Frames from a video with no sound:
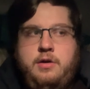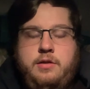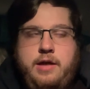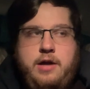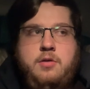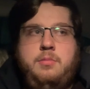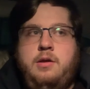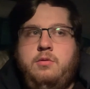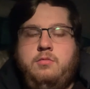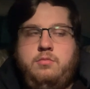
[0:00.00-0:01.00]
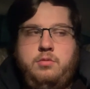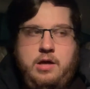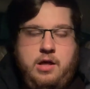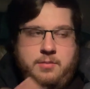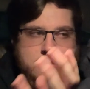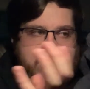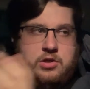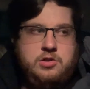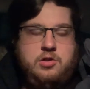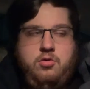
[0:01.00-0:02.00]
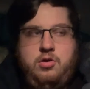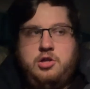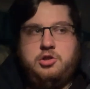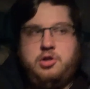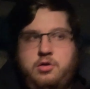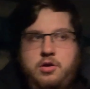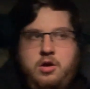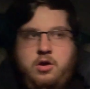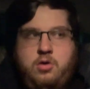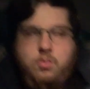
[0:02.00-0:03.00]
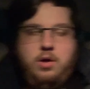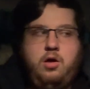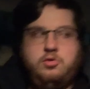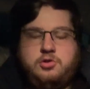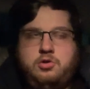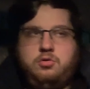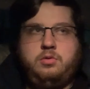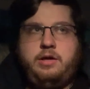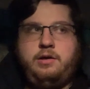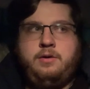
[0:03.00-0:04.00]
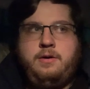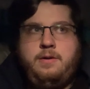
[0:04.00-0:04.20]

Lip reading: That could be the elements of Sister Location, while also, like,